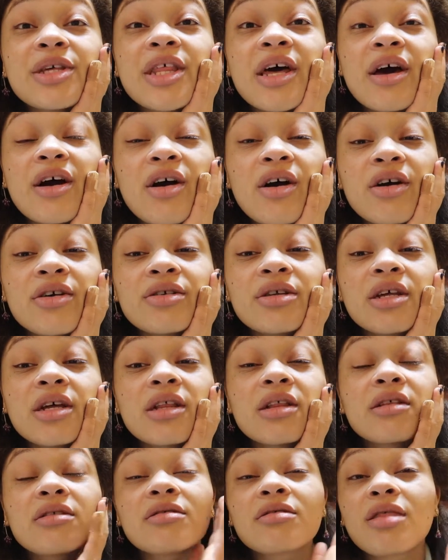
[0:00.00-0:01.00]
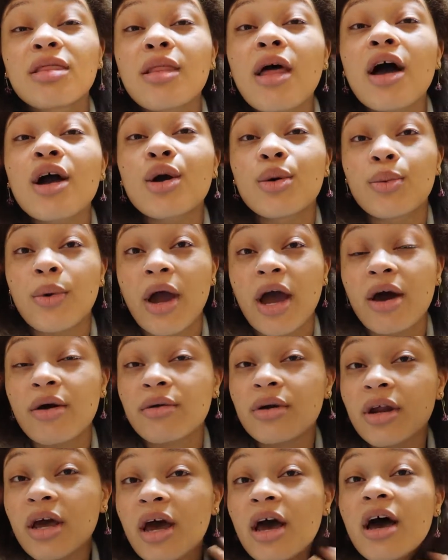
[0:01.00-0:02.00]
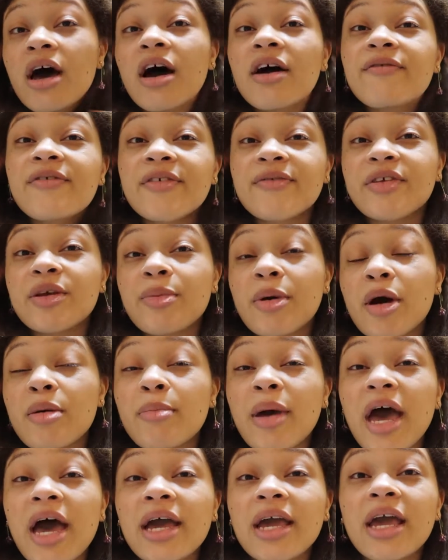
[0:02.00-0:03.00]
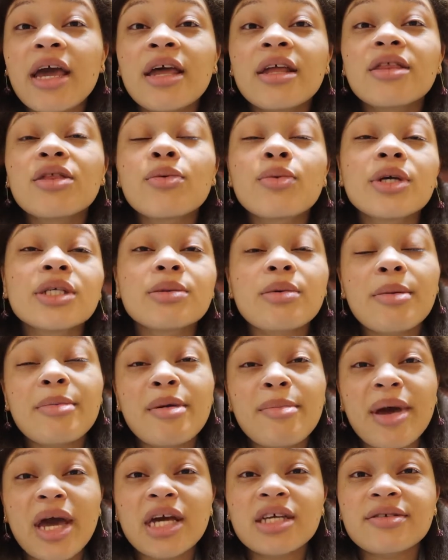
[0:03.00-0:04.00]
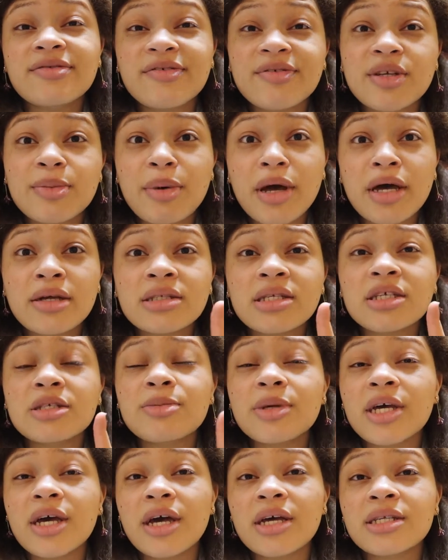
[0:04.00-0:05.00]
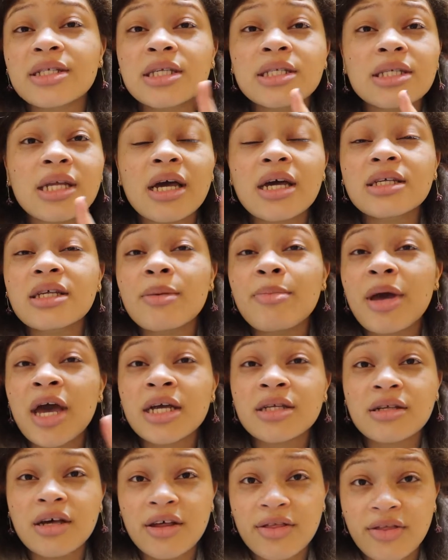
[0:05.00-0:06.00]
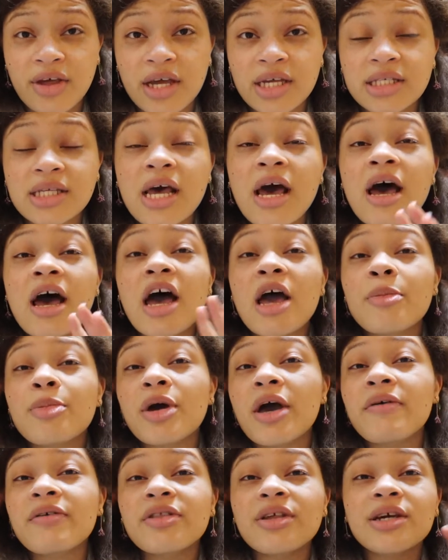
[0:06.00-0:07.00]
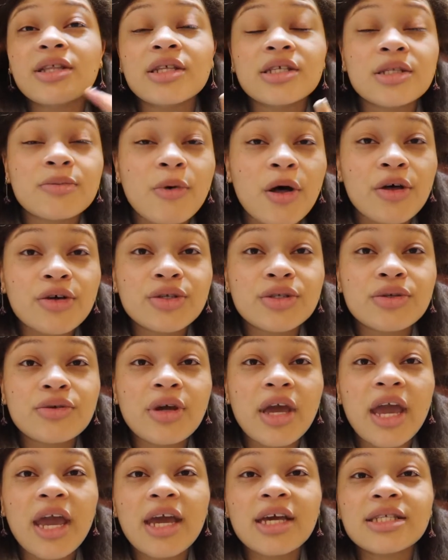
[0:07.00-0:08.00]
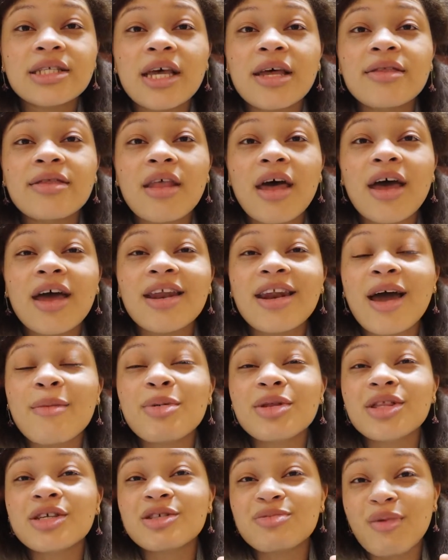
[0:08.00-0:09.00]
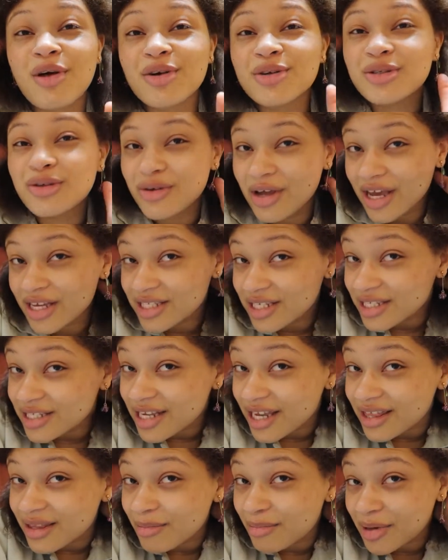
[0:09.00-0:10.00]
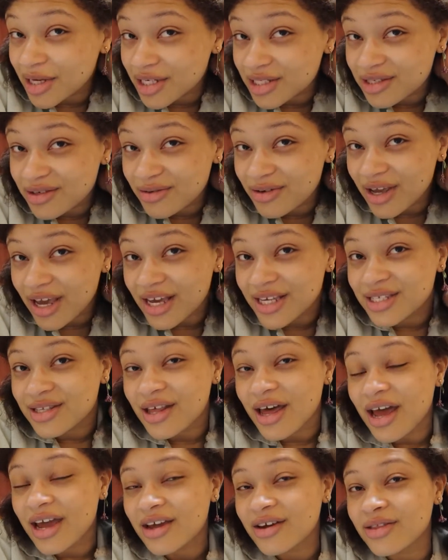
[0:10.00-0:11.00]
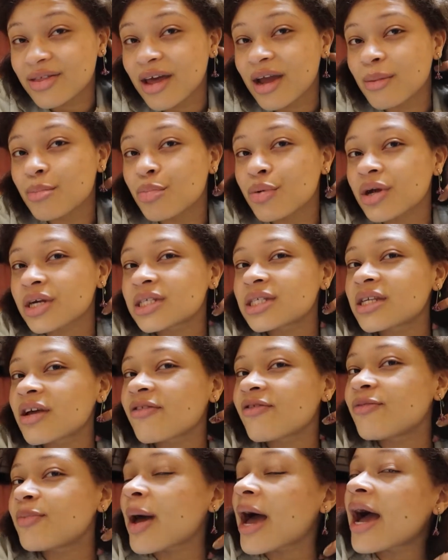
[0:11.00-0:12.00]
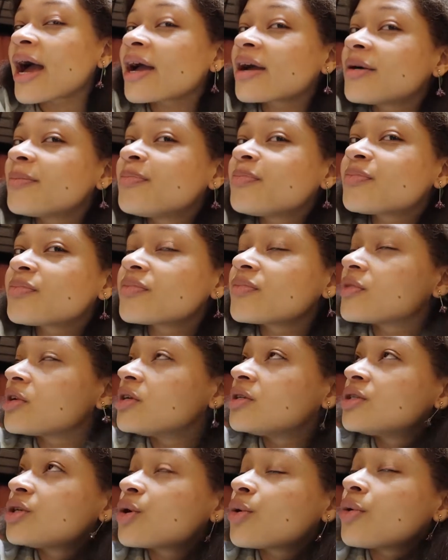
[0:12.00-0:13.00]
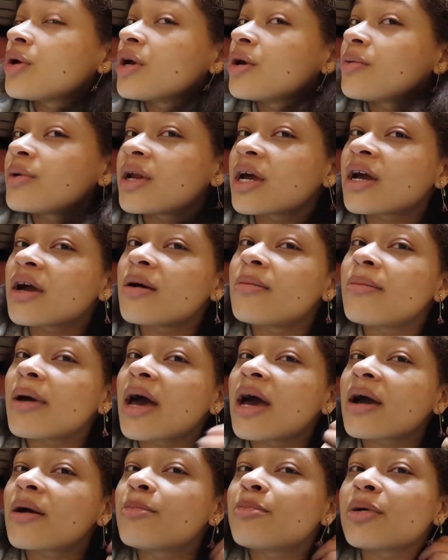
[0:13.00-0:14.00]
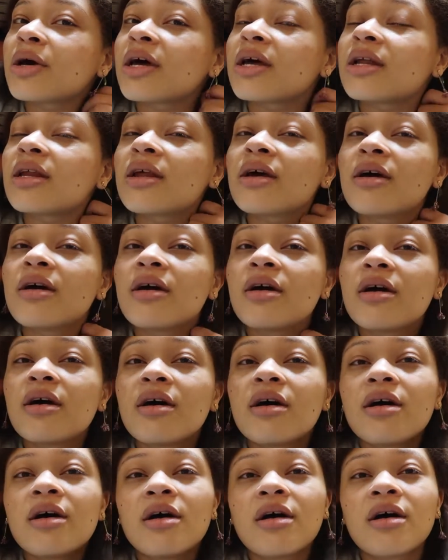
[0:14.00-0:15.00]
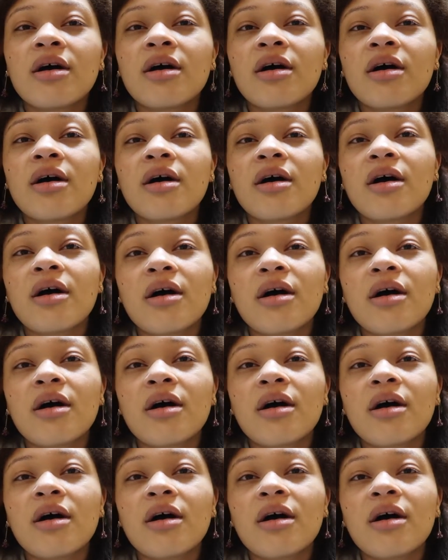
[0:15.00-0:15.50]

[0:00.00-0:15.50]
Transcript: be that hard to lug around a 50 pound bag. And the reason why my bag is 50 pounds is because it's not because I packed a lot of things. I put everything in the smaller suitcase and then I put the smaller suitcase inside the big suitcase so that I could like bring stuff back to Korea when I come back. But oh,